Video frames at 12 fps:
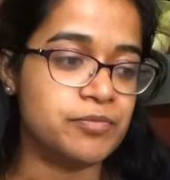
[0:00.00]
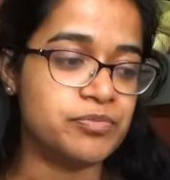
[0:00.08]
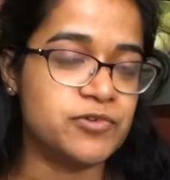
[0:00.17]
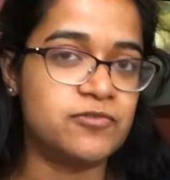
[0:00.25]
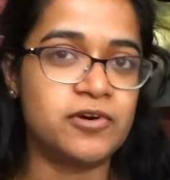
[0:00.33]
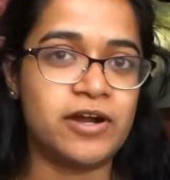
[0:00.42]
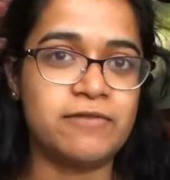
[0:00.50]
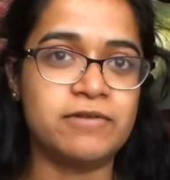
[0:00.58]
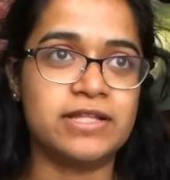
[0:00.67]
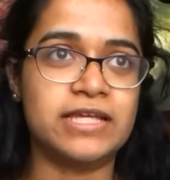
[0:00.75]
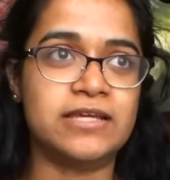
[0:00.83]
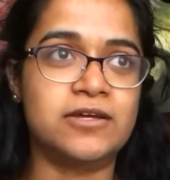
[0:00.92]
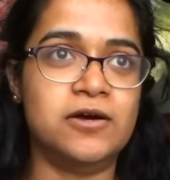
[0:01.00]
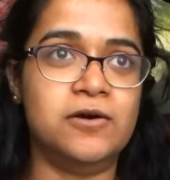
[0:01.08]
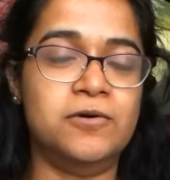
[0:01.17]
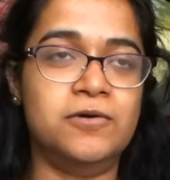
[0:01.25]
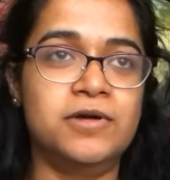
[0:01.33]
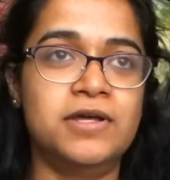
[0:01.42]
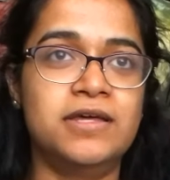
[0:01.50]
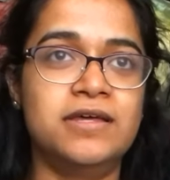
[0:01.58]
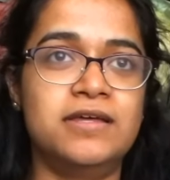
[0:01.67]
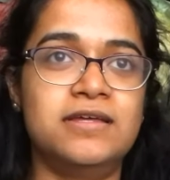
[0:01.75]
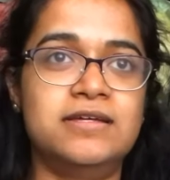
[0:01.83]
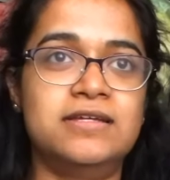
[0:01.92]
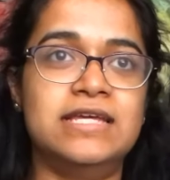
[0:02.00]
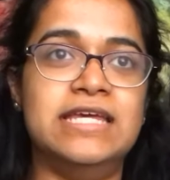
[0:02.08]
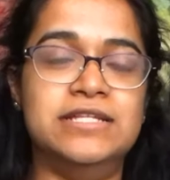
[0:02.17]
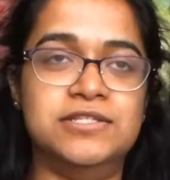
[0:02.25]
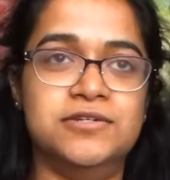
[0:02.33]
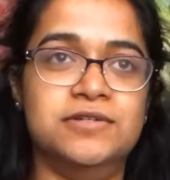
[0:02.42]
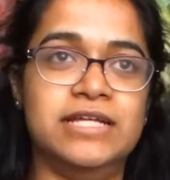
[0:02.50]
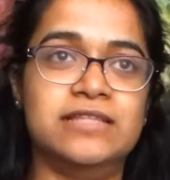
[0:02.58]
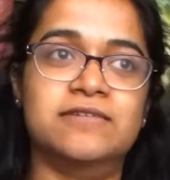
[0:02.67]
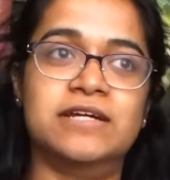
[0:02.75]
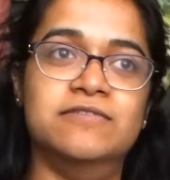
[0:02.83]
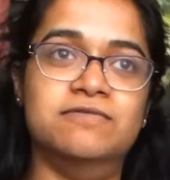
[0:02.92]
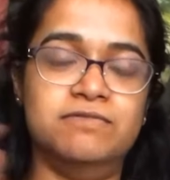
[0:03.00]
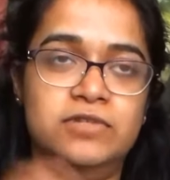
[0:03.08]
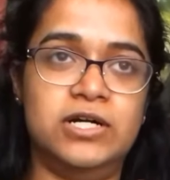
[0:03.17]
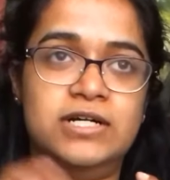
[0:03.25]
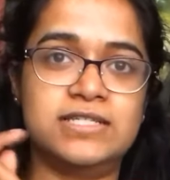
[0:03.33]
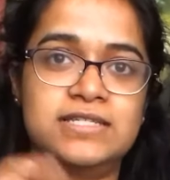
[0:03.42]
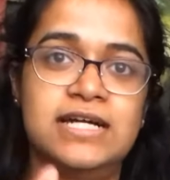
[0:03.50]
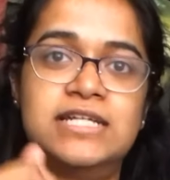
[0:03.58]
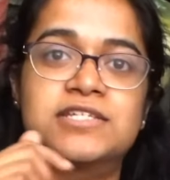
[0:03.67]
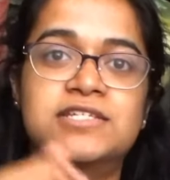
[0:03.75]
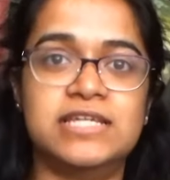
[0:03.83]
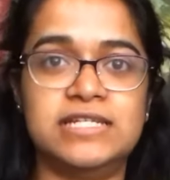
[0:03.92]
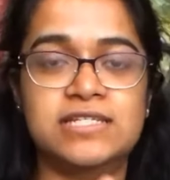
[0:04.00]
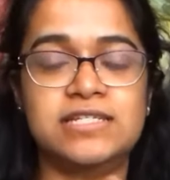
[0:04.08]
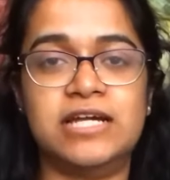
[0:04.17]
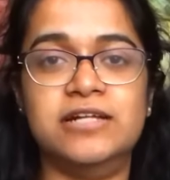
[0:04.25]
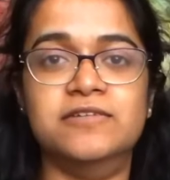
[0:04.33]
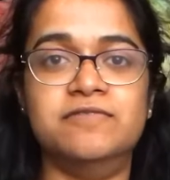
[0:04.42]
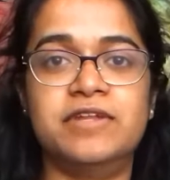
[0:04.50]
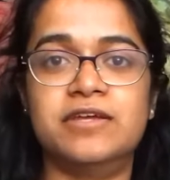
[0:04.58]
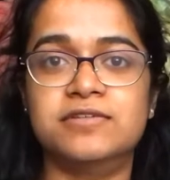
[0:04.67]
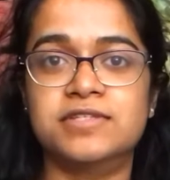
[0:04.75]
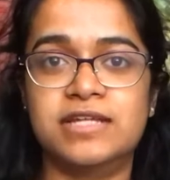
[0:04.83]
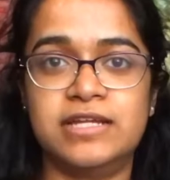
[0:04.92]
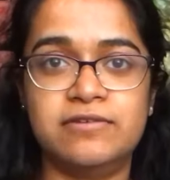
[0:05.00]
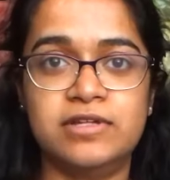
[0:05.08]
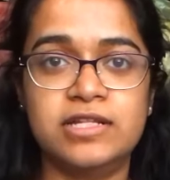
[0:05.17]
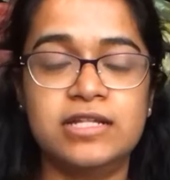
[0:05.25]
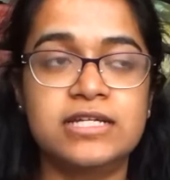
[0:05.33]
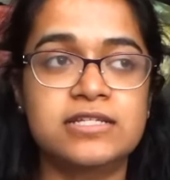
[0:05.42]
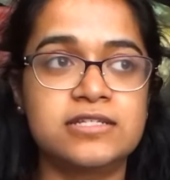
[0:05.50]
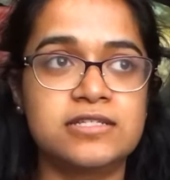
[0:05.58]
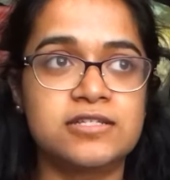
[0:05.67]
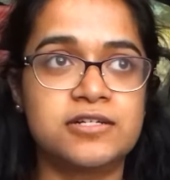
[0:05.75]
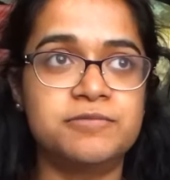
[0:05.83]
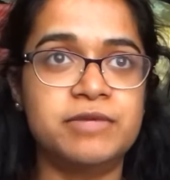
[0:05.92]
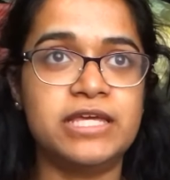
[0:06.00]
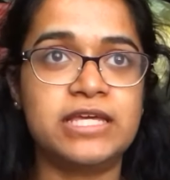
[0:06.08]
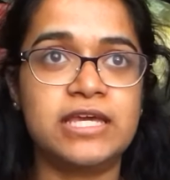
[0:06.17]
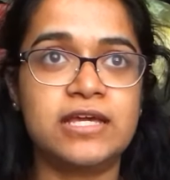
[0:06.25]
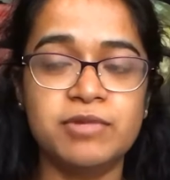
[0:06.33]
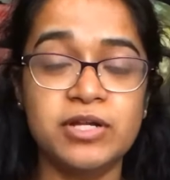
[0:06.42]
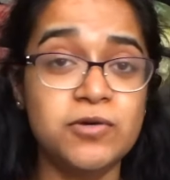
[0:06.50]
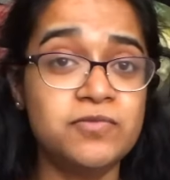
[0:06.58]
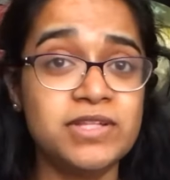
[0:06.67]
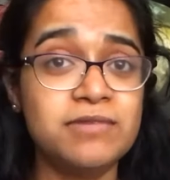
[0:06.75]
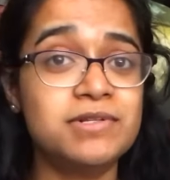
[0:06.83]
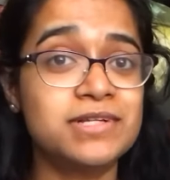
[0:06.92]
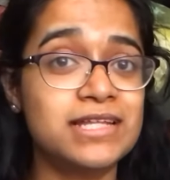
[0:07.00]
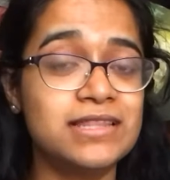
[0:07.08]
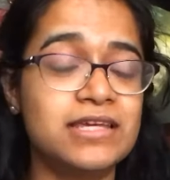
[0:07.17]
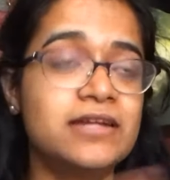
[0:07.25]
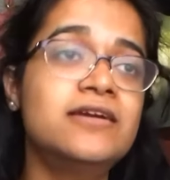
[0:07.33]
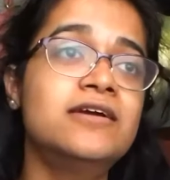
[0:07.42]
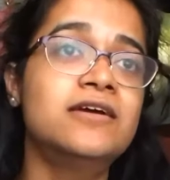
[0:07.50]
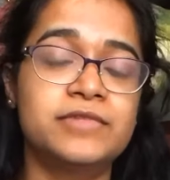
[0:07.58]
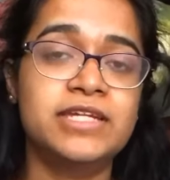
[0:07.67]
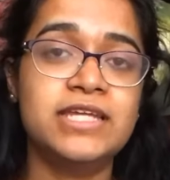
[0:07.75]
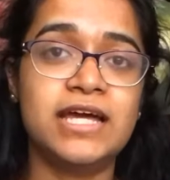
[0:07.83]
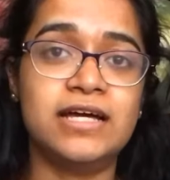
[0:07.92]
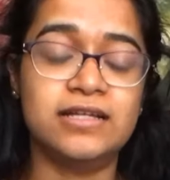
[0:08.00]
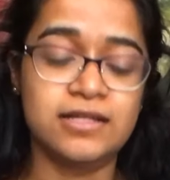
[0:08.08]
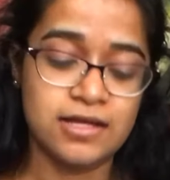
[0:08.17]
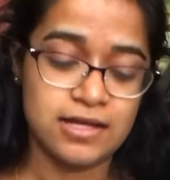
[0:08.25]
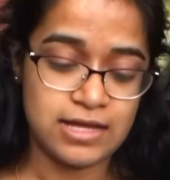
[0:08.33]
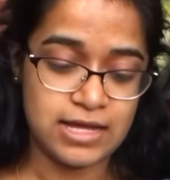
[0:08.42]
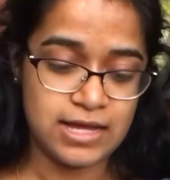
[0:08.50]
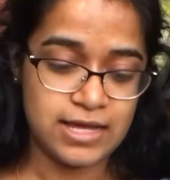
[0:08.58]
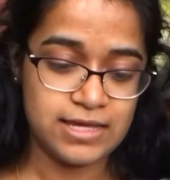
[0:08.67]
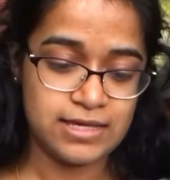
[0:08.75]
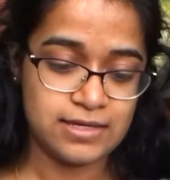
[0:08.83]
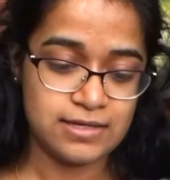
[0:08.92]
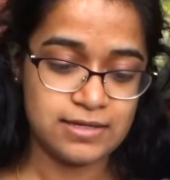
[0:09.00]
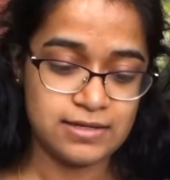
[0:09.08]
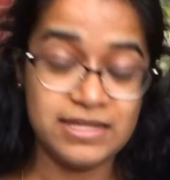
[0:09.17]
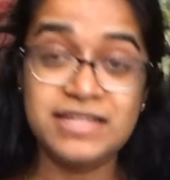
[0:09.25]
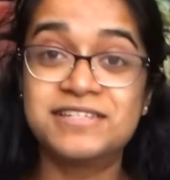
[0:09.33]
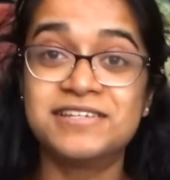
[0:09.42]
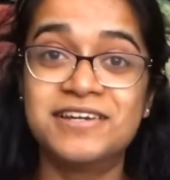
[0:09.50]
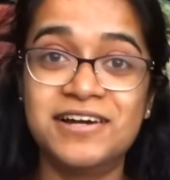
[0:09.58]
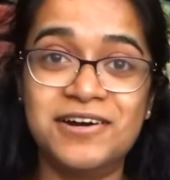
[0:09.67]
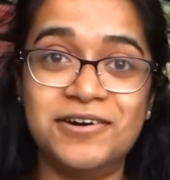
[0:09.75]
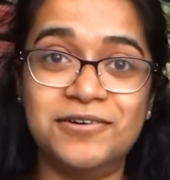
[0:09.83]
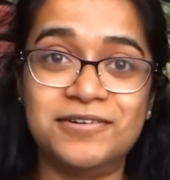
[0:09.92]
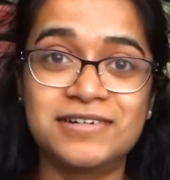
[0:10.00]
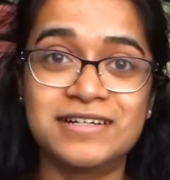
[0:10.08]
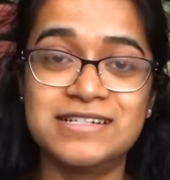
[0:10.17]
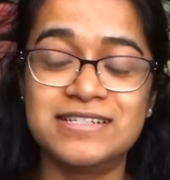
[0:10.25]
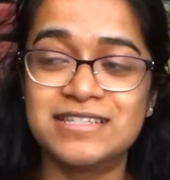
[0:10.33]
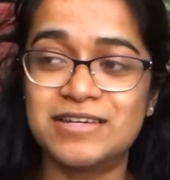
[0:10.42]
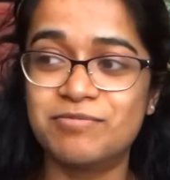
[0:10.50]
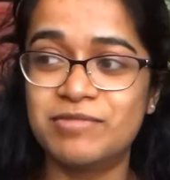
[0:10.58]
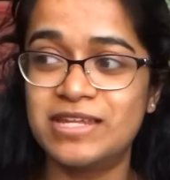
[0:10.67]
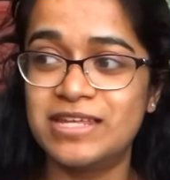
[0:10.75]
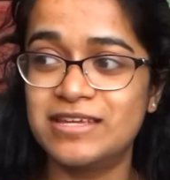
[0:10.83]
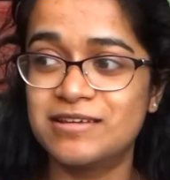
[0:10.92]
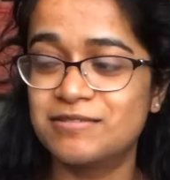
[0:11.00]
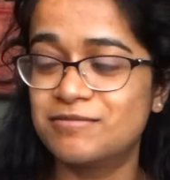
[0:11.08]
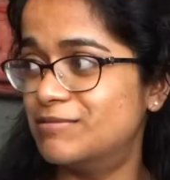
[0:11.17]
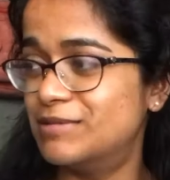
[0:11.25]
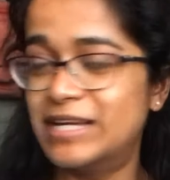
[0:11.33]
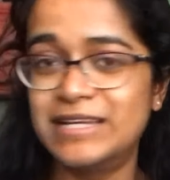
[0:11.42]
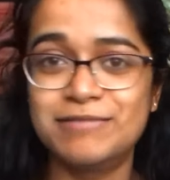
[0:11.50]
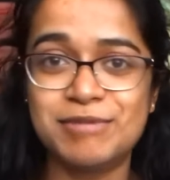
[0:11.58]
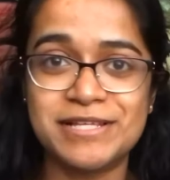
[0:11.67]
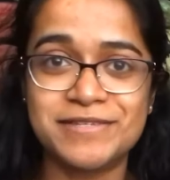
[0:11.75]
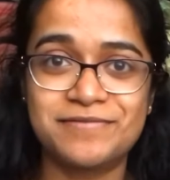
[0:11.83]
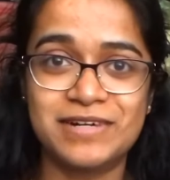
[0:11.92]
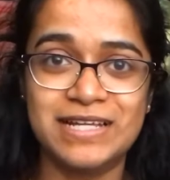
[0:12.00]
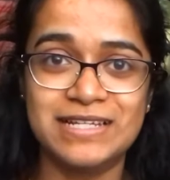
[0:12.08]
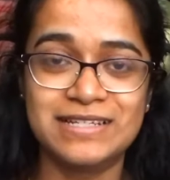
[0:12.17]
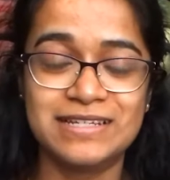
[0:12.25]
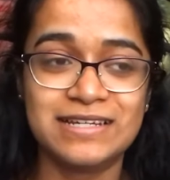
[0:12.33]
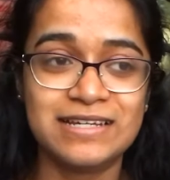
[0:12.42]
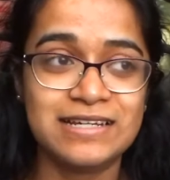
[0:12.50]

before I really go into like the kind of vlog slash skit style of videos that I'd really like to start making. But hopefully we'll get there. And yeah, I need to go because I'm meeting my best friend